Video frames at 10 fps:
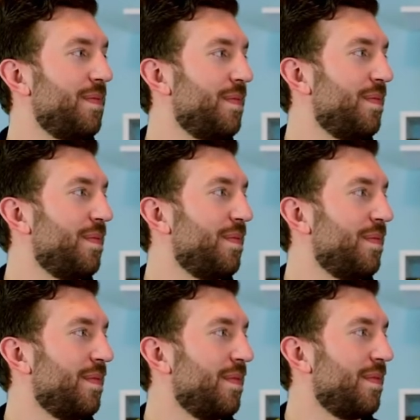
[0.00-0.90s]

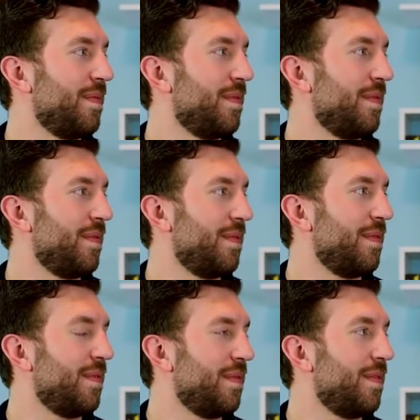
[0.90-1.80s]

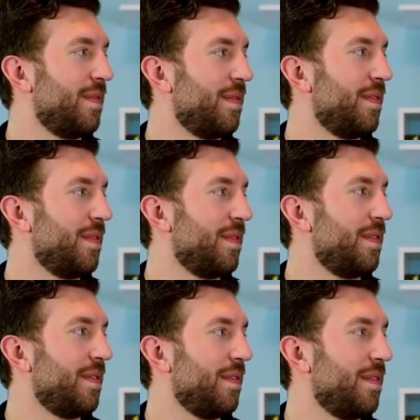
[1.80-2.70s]

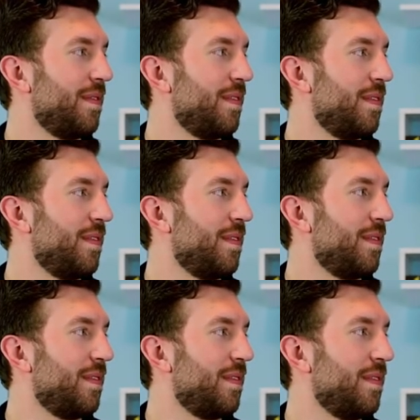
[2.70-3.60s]

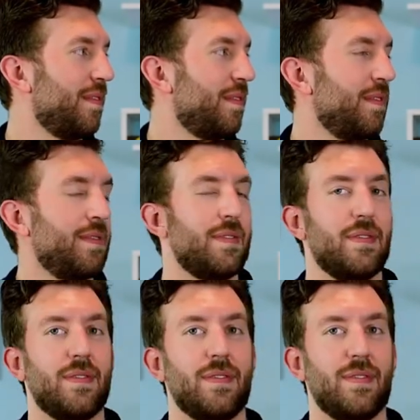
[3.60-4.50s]

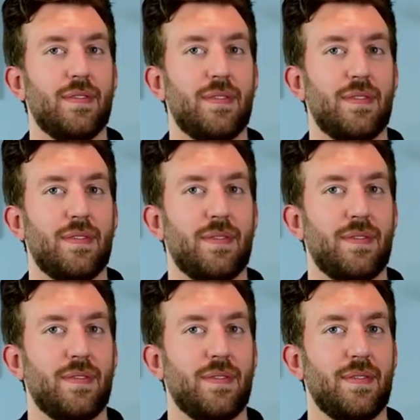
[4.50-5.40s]

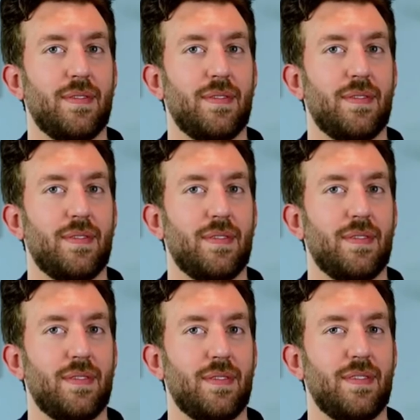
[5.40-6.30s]

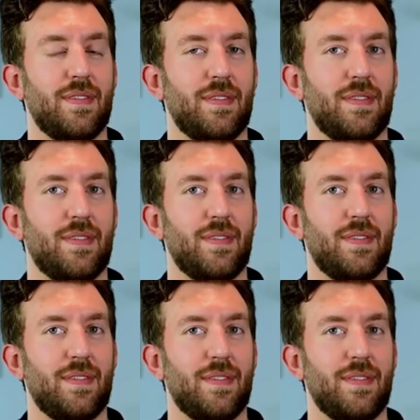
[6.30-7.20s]

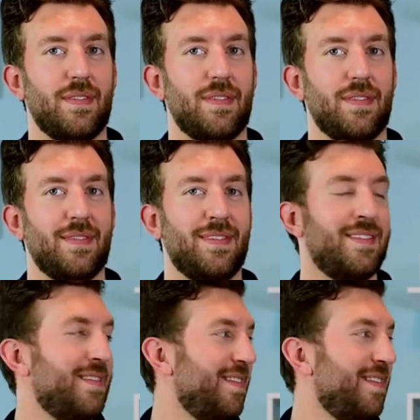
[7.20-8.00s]
The person shown says nothing.